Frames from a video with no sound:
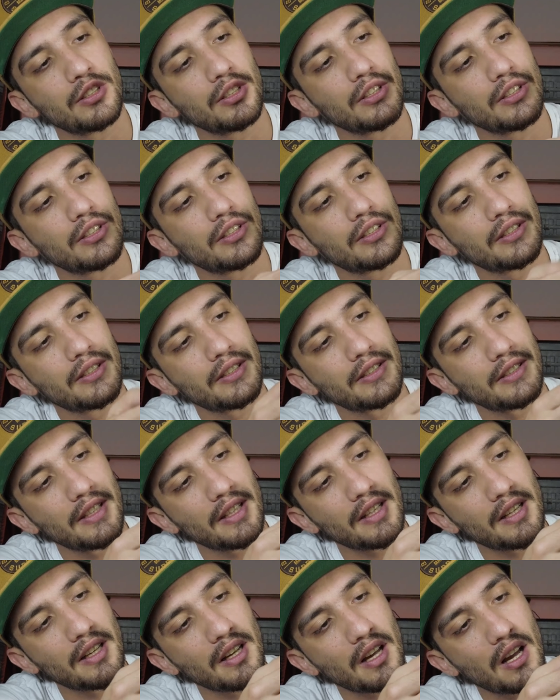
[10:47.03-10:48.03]
just
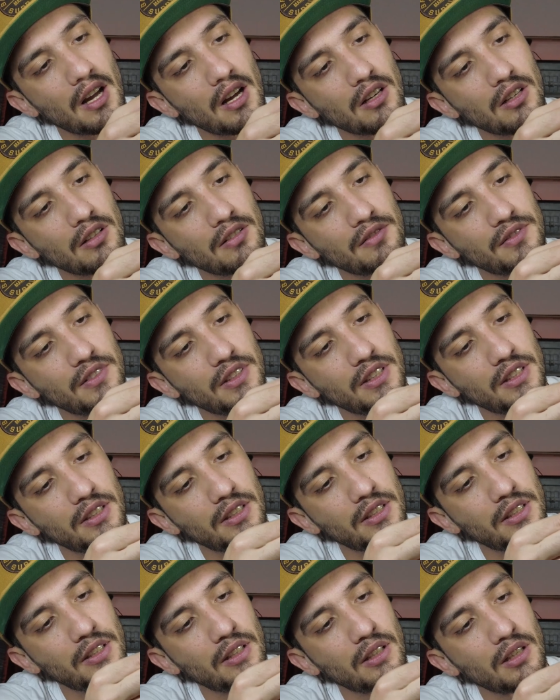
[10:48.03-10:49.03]
sticking out of
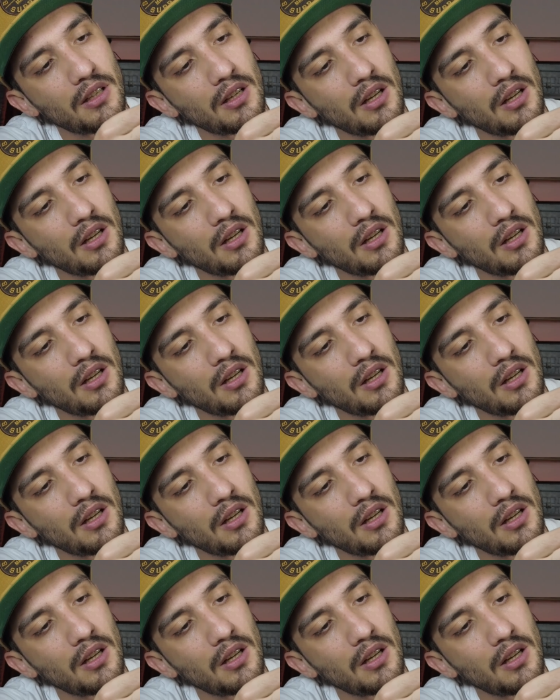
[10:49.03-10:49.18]
the